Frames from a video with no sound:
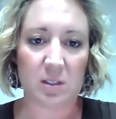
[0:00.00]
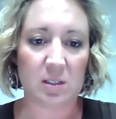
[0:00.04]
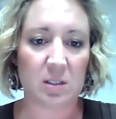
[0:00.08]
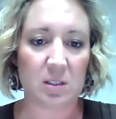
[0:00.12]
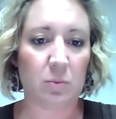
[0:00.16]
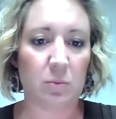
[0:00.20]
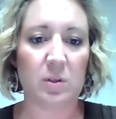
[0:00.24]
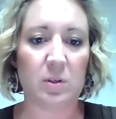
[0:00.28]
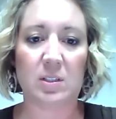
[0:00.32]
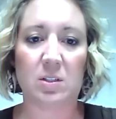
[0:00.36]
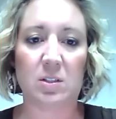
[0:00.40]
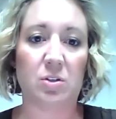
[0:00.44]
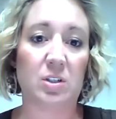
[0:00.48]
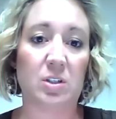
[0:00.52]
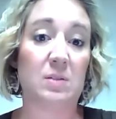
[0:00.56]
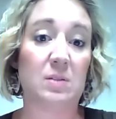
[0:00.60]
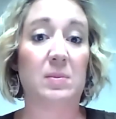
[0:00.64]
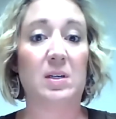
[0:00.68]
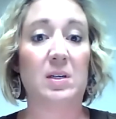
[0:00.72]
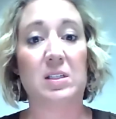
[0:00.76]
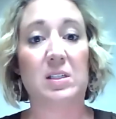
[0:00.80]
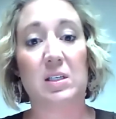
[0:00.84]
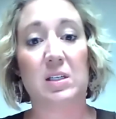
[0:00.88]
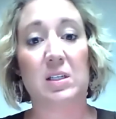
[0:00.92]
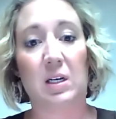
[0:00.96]
It wasn't just
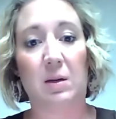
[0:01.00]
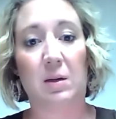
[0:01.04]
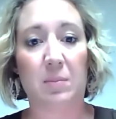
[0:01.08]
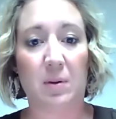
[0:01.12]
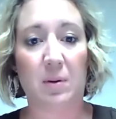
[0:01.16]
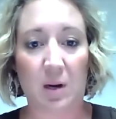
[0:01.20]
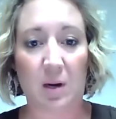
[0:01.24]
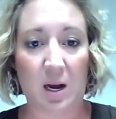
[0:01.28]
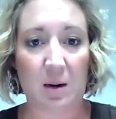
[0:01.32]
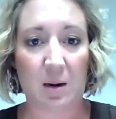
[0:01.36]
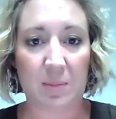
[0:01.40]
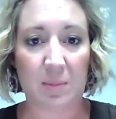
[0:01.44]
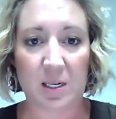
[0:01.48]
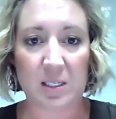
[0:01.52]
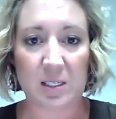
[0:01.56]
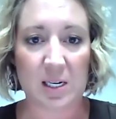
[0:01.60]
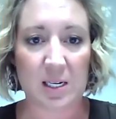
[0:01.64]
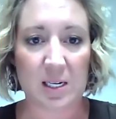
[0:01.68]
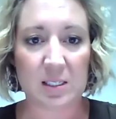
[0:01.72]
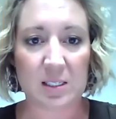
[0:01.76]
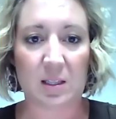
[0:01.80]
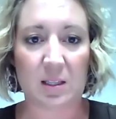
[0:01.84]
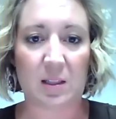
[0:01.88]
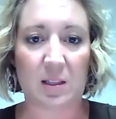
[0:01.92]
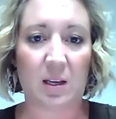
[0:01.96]
me sitting behind my
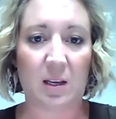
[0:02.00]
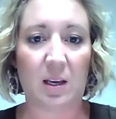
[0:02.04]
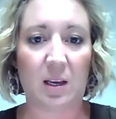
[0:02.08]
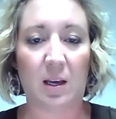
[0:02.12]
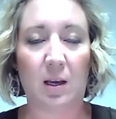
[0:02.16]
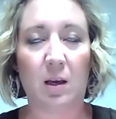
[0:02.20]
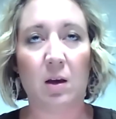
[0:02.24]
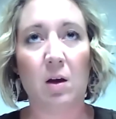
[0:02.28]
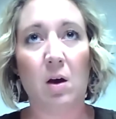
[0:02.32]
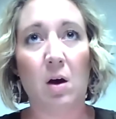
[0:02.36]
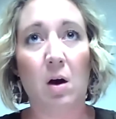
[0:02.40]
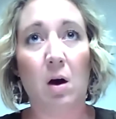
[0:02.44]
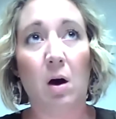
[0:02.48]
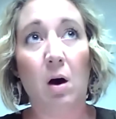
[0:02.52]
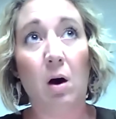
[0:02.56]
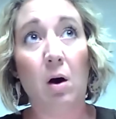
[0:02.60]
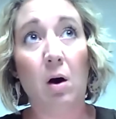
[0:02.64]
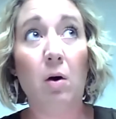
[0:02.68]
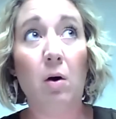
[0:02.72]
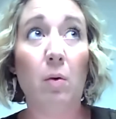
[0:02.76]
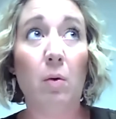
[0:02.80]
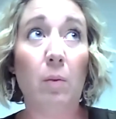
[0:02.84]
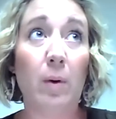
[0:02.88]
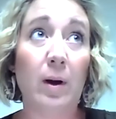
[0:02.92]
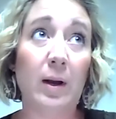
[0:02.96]
desk thinking,
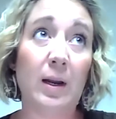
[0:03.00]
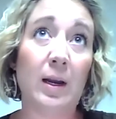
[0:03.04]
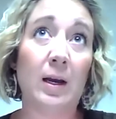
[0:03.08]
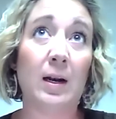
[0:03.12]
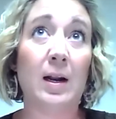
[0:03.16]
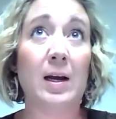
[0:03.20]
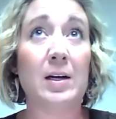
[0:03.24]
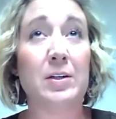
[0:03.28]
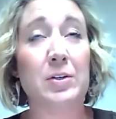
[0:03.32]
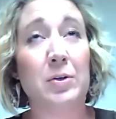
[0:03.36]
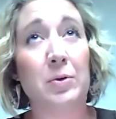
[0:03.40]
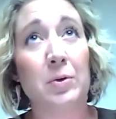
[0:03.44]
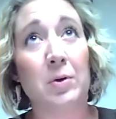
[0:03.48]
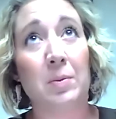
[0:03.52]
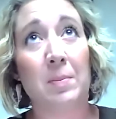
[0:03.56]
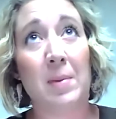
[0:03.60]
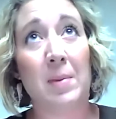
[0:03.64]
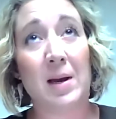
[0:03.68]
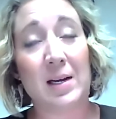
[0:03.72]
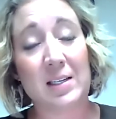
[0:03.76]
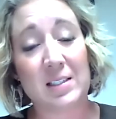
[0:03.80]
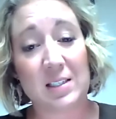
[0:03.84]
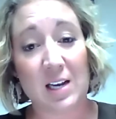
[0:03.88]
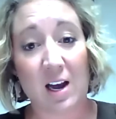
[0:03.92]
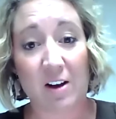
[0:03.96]
oh, what can I do to
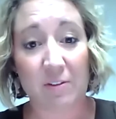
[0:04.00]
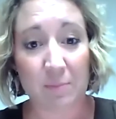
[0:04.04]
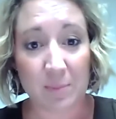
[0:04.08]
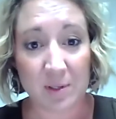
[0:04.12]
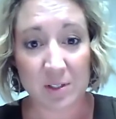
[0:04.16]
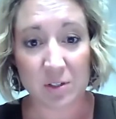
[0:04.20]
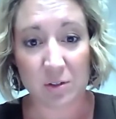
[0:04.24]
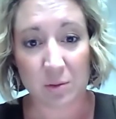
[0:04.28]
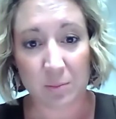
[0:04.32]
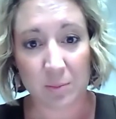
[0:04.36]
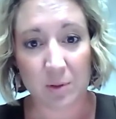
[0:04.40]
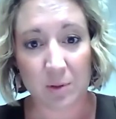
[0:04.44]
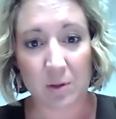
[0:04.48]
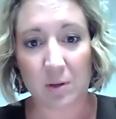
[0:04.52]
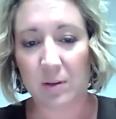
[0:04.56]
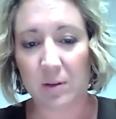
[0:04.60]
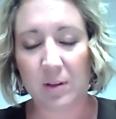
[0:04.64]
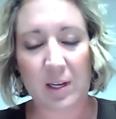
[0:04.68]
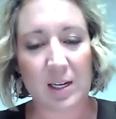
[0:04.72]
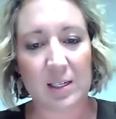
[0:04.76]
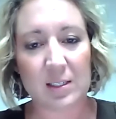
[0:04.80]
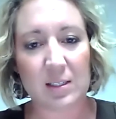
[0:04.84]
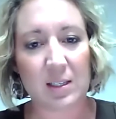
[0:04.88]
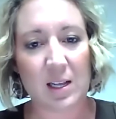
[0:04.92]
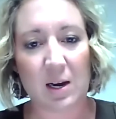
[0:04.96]
make staff miserable?
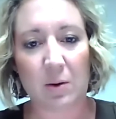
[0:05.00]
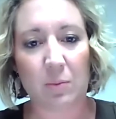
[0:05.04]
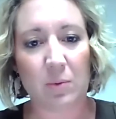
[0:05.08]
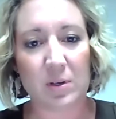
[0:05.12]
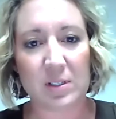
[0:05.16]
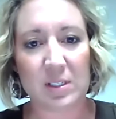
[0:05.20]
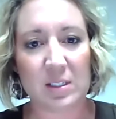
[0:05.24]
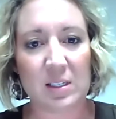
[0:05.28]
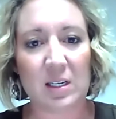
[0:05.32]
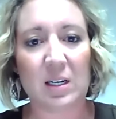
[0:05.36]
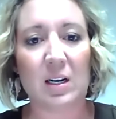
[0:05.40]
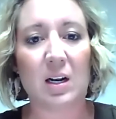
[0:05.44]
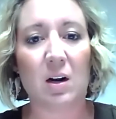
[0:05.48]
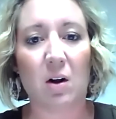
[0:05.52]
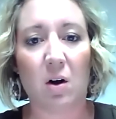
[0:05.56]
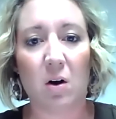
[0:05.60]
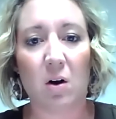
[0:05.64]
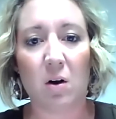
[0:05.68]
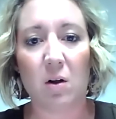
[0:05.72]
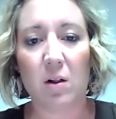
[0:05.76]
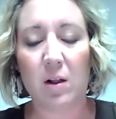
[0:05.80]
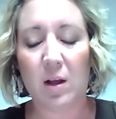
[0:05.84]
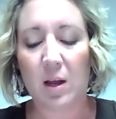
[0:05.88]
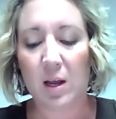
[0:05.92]
That wasn't it at all.